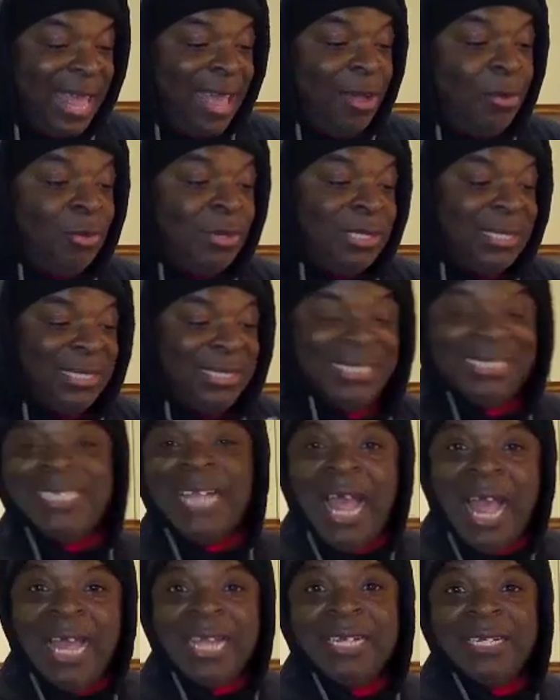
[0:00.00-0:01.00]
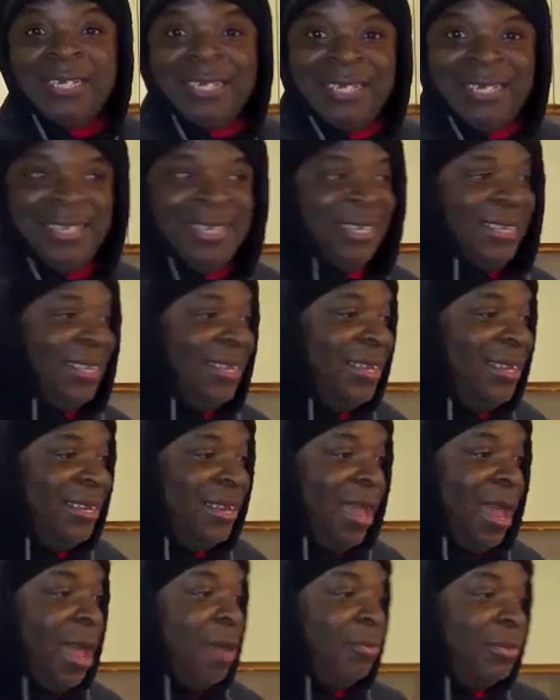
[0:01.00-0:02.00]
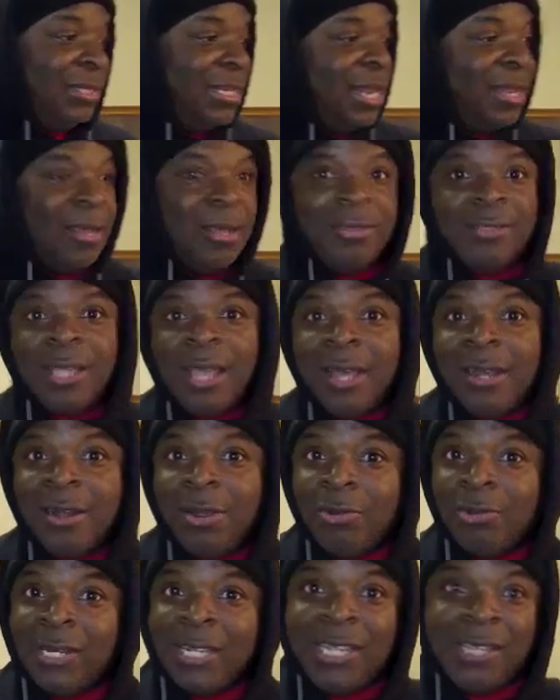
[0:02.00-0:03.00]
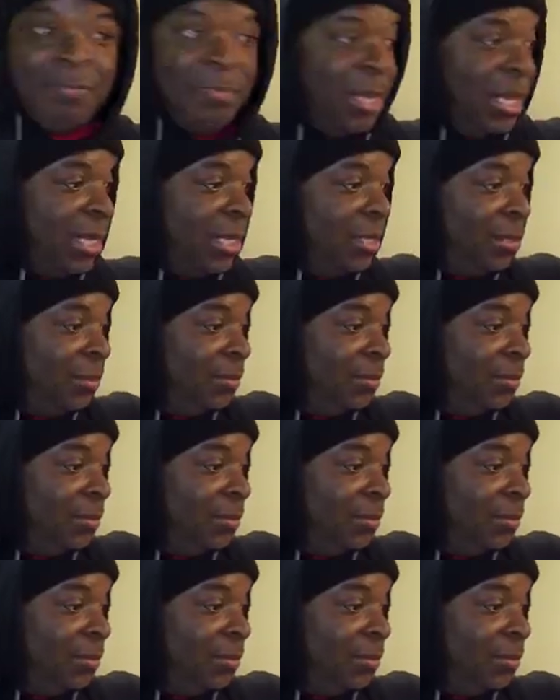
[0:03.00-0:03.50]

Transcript: I was stunned. I was like, oh, y'all don't need me?